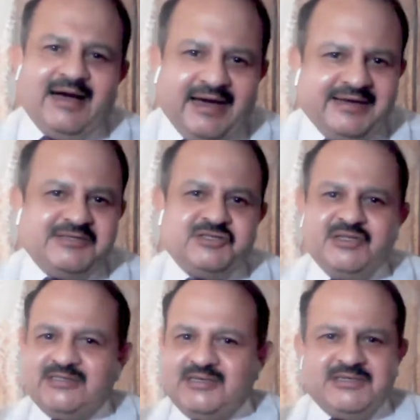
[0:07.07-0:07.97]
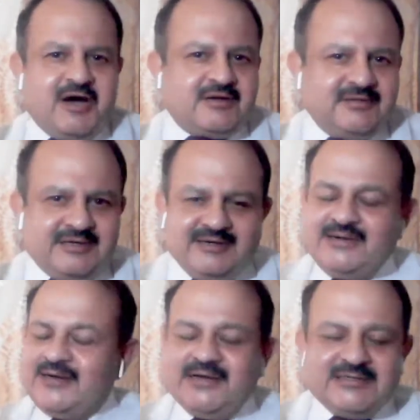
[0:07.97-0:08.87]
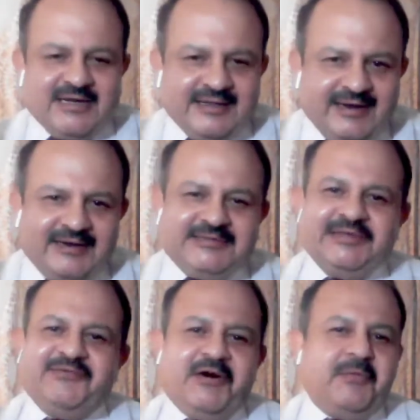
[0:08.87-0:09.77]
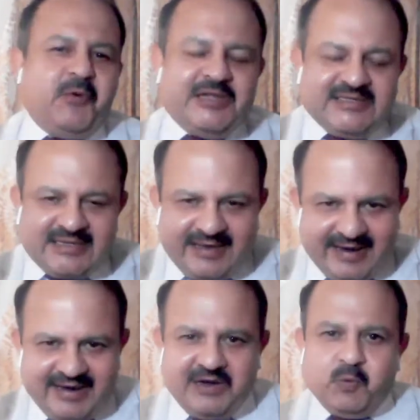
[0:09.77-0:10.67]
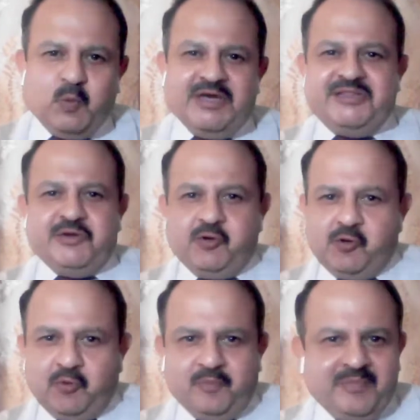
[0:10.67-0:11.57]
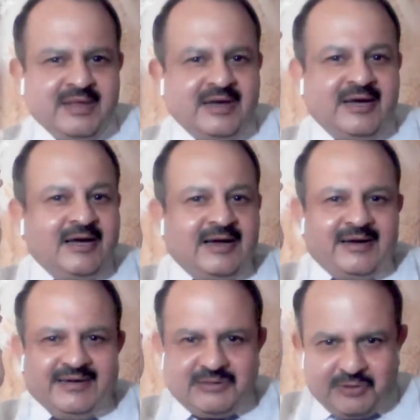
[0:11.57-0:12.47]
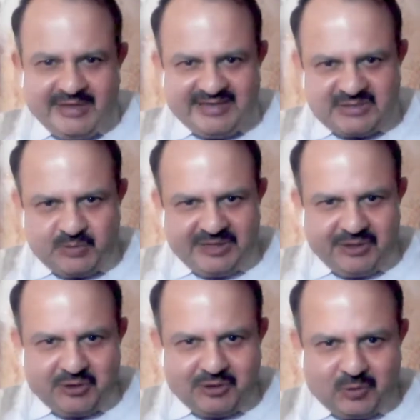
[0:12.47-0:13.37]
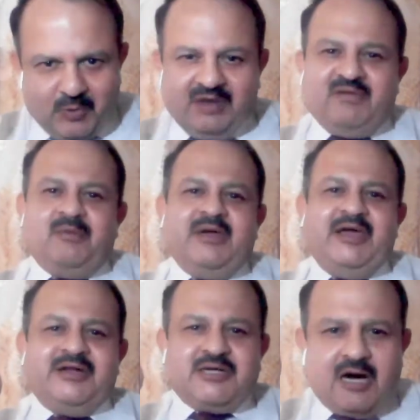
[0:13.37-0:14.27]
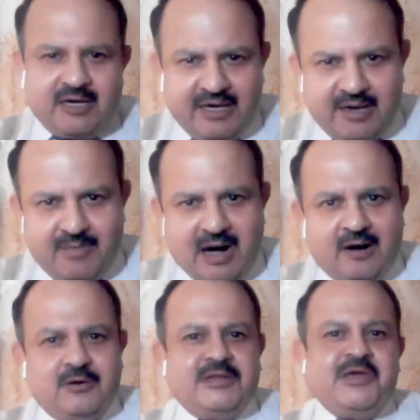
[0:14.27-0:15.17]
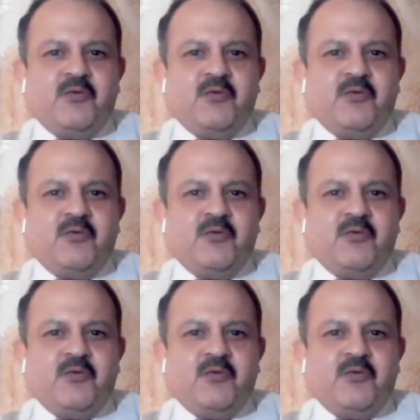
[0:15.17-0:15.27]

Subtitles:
guys, this is Dr. Sadasivam once again with you. In today's video, we will be talking about